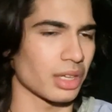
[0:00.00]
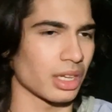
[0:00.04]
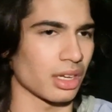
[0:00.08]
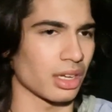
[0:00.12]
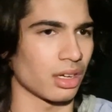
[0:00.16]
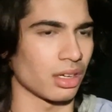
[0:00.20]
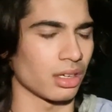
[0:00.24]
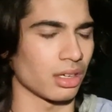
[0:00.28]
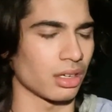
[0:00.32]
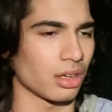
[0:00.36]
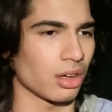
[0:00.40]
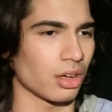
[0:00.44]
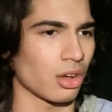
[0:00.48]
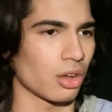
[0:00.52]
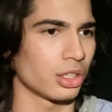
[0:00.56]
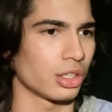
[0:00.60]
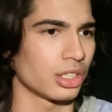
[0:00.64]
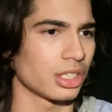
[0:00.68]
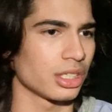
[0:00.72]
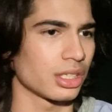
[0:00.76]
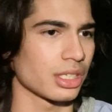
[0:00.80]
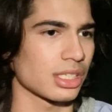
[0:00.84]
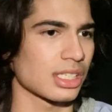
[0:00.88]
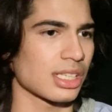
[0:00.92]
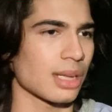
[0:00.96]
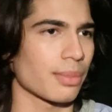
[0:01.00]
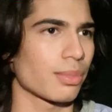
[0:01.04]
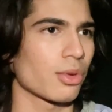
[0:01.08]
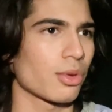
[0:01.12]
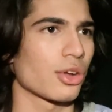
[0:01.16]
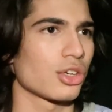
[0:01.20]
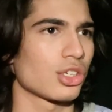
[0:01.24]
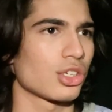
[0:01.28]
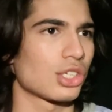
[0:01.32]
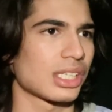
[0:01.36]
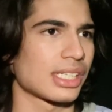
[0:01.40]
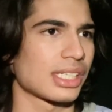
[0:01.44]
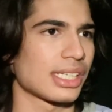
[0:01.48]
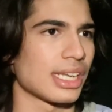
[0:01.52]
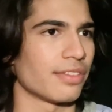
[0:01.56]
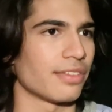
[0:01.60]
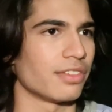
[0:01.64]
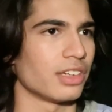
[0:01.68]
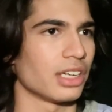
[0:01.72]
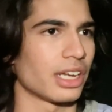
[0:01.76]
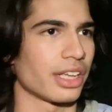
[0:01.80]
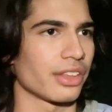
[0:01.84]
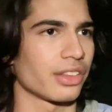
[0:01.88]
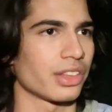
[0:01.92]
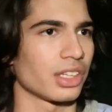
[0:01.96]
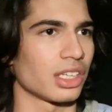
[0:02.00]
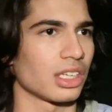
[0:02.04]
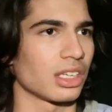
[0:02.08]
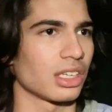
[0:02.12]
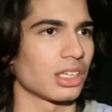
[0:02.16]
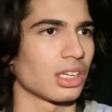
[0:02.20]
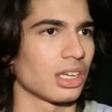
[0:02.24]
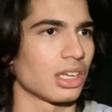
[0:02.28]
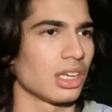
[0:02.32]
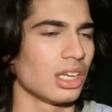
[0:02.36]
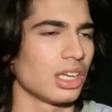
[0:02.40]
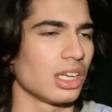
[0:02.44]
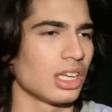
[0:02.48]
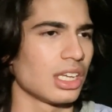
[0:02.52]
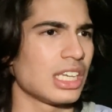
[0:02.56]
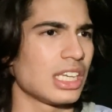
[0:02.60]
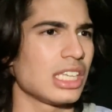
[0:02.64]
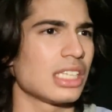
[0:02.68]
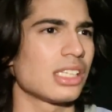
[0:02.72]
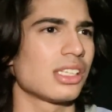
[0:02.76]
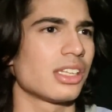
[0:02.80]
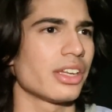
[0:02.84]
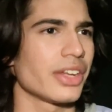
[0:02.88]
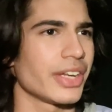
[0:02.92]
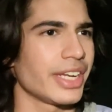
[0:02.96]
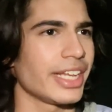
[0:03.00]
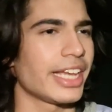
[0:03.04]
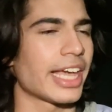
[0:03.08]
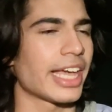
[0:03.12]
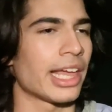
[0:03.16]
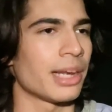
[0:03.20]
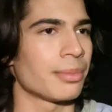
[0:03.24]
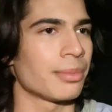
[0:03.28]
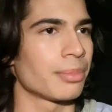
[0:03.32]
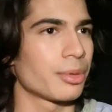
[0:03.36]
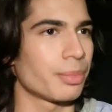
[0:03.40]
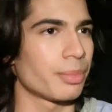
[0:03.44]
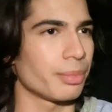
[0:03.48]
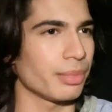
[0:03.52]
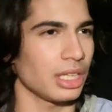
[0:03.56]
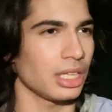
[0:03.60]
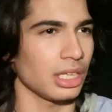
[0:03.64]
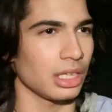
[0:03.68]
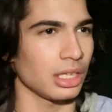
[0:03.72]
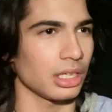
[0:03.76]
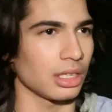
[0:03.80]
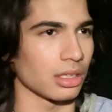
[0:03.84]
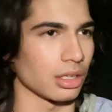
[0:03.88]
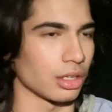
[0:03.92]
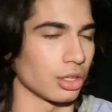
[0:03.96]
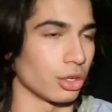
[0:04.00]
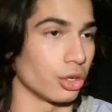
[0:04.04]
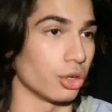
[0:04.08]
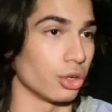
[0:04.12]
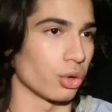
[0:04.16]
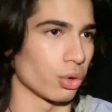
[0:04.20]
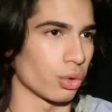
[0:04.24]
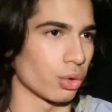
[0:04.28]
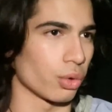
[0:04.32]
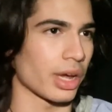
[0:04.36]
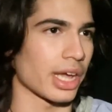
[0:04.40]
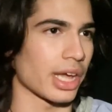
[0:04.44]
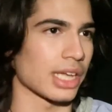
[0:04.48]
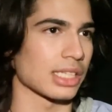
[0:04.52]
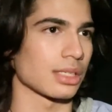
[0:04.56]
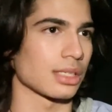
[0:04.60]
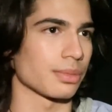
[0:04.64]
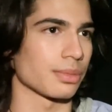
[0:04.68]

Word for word: uh, on a subconscious level, I think he's really helped me grow as a